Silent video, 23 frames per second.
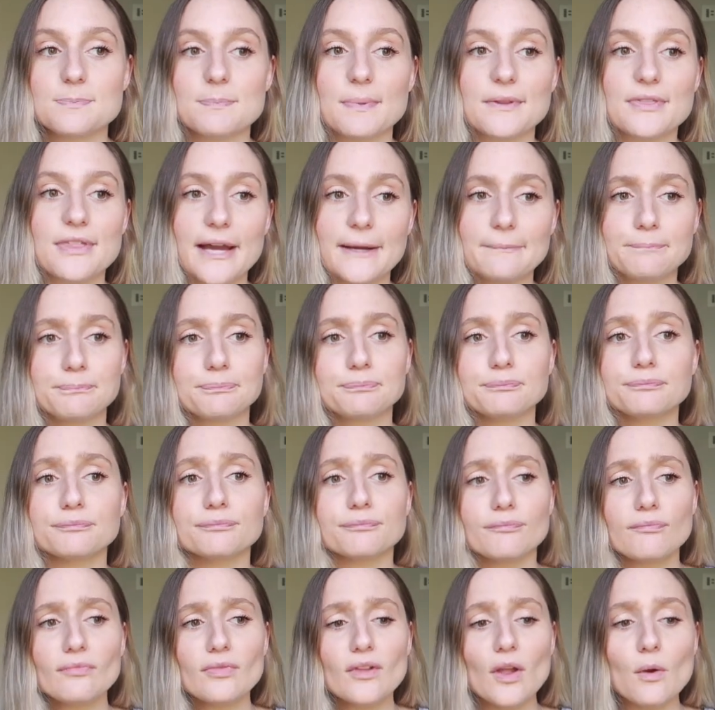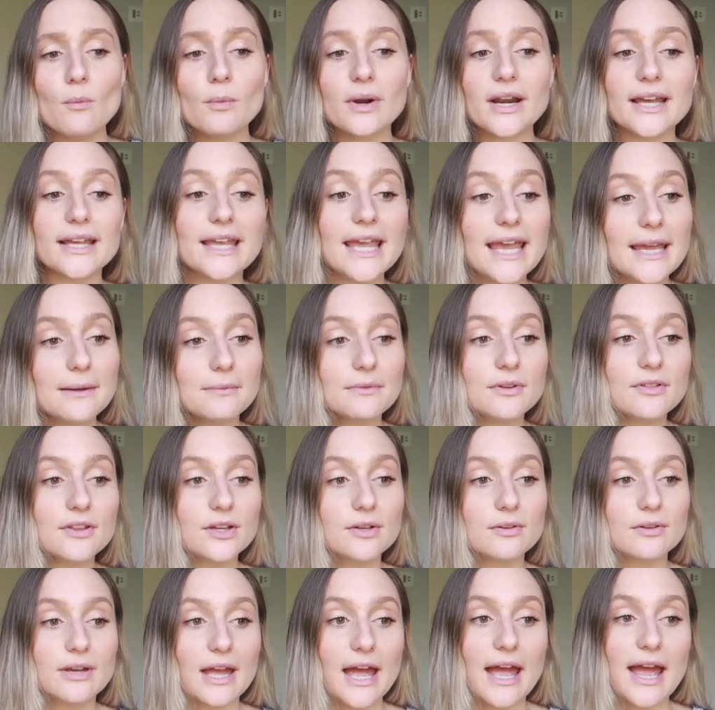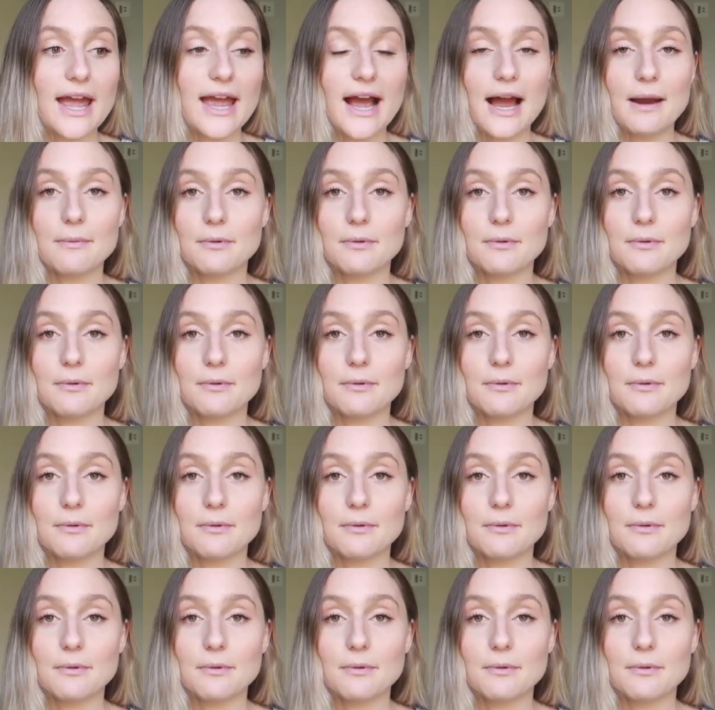But then when I came to the UK,